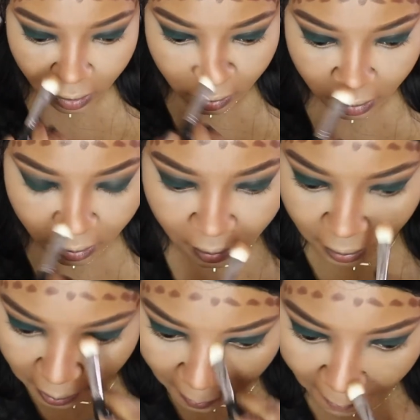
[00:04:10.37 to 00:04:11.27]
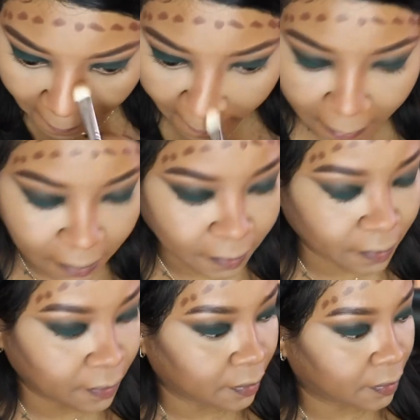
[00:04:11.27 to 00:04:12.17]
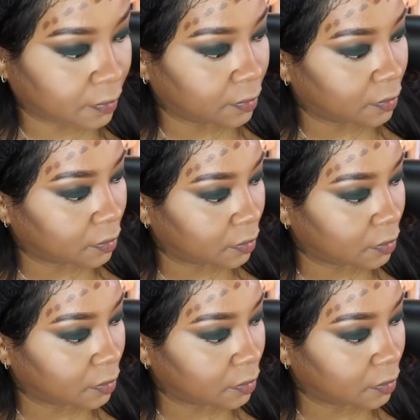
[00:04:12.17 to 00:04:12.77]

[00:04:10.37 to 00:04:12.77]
And I'm blending my nose